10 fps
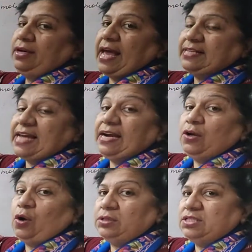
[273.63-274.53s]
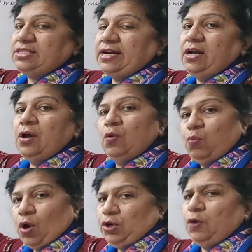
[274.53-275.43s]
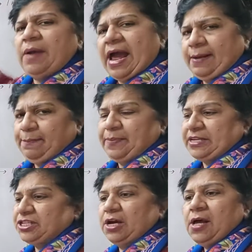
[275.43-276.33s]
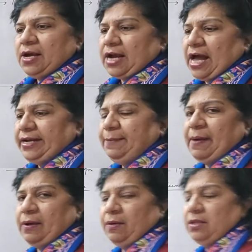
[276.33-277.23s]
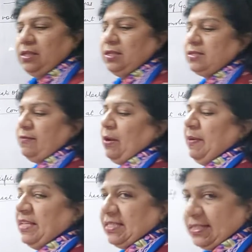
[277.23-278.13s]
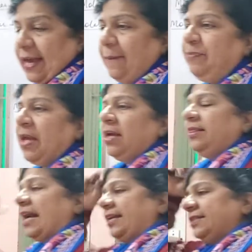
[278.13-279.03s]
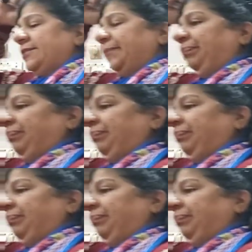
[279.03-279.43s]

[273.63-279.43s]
gas at constant volume and pressure. Kahani this will be the same. That is